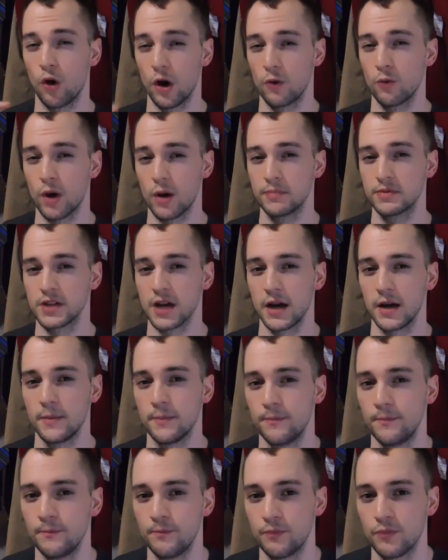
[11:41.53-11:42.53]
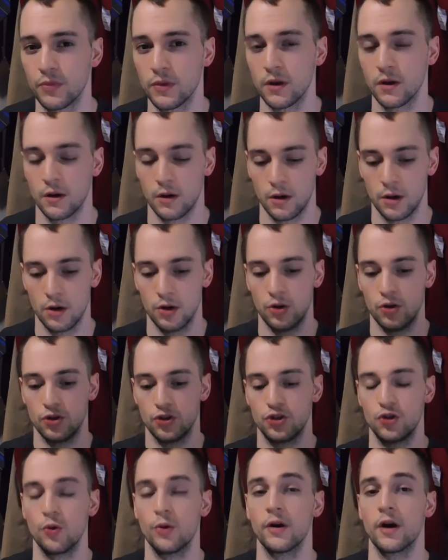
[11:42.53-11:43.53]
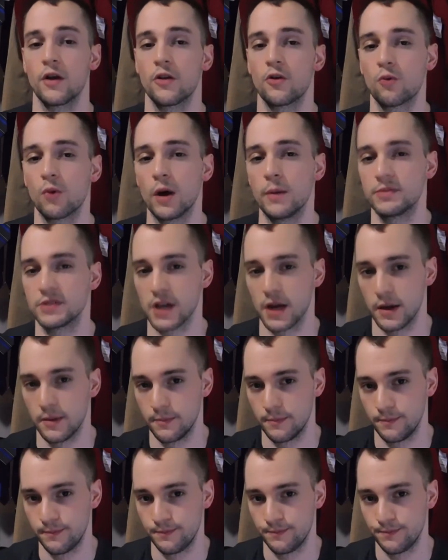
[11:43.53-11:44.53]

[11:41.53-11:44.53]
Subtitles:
one website to another website.